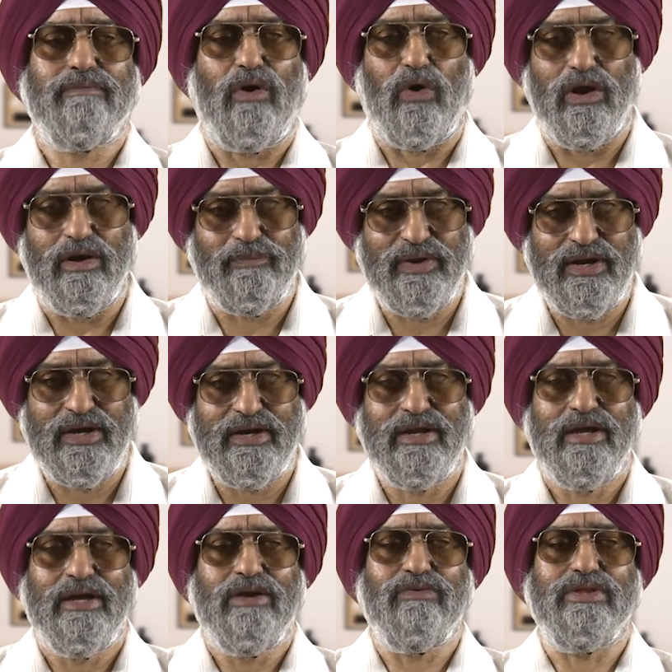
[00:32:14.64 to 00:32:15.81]
albeit
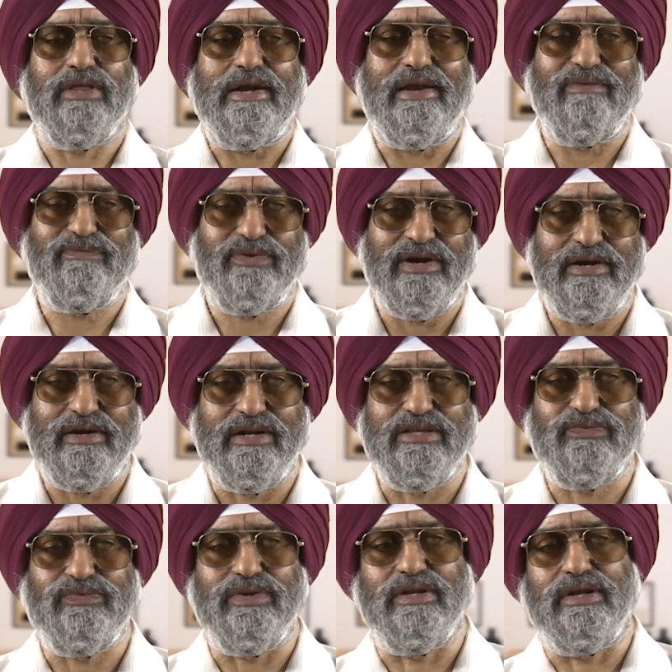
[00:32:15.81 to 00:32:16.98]
with a different risk
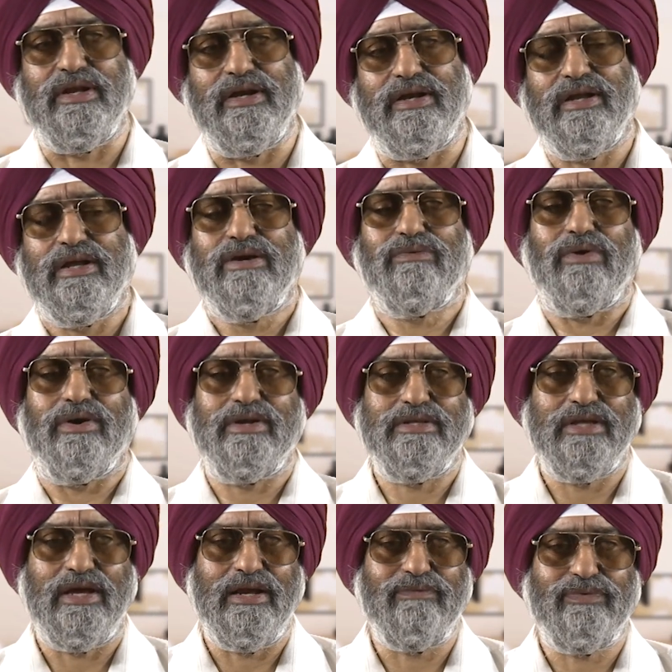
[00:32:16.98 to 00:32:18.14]
free rate. What is
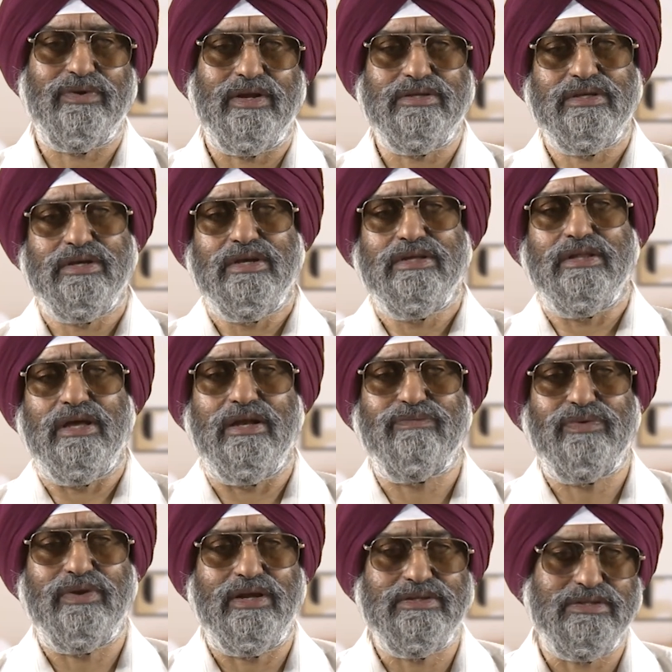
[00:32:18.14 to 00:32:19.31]
the inference? The
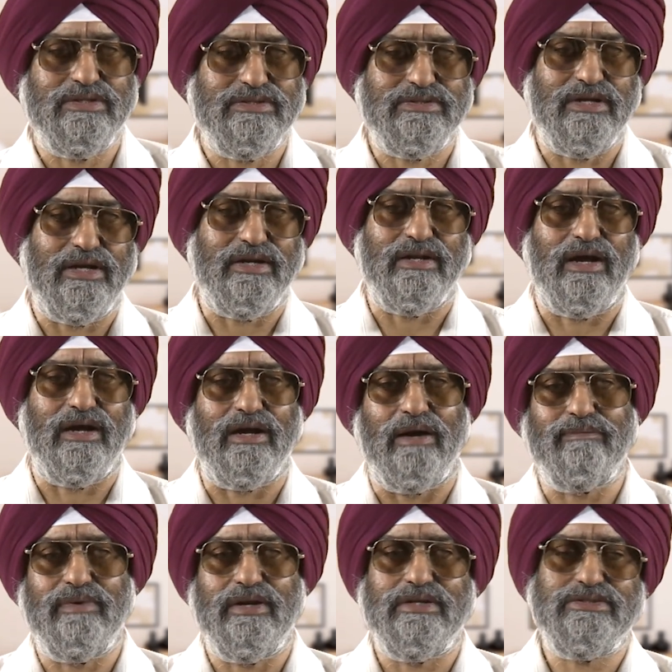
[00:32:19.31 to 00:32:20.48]
inference is that a
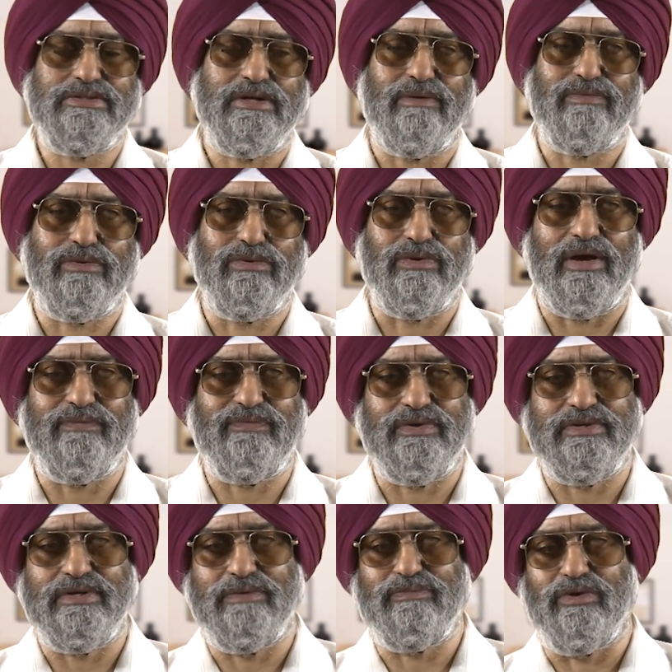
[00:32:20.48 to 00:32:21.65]
combination of two
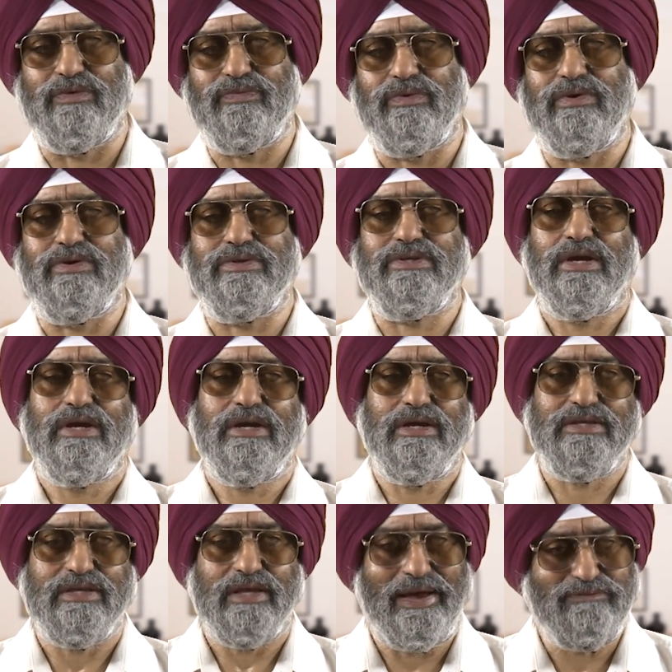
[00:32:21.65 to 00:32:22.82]
efficient portfolios
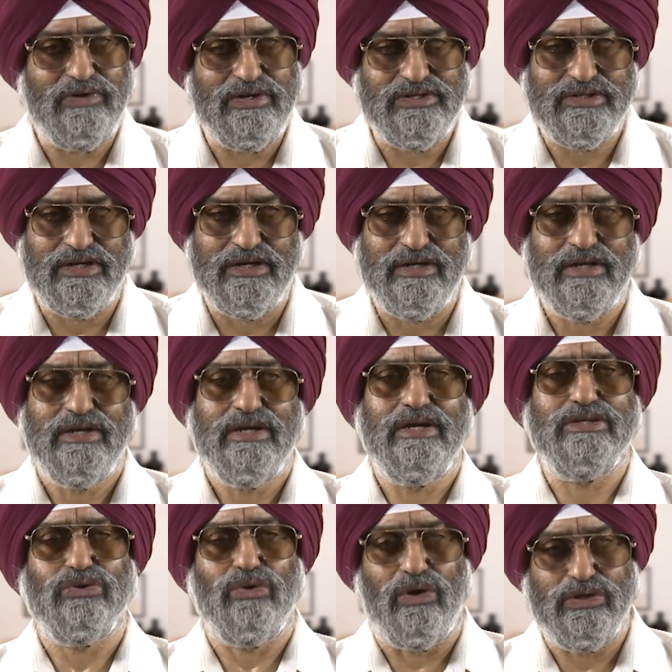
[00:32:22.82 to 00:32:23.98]
is efficient,
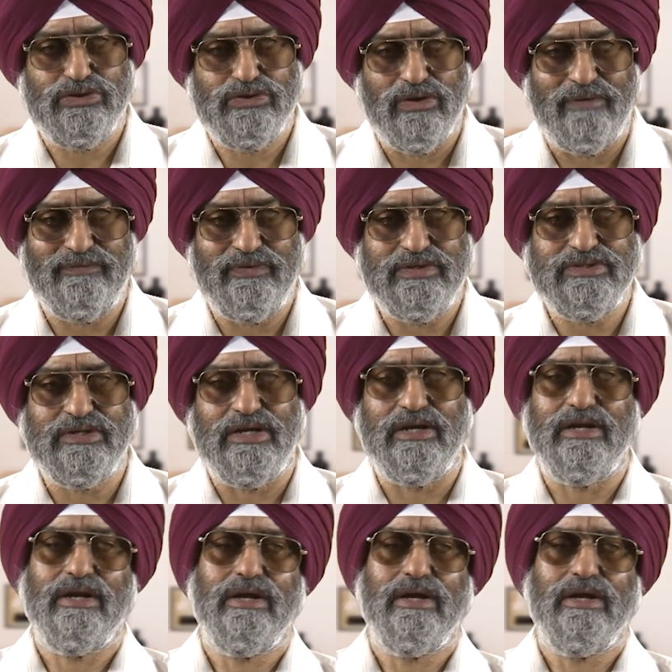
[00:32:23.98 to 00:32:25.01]
is also efficient,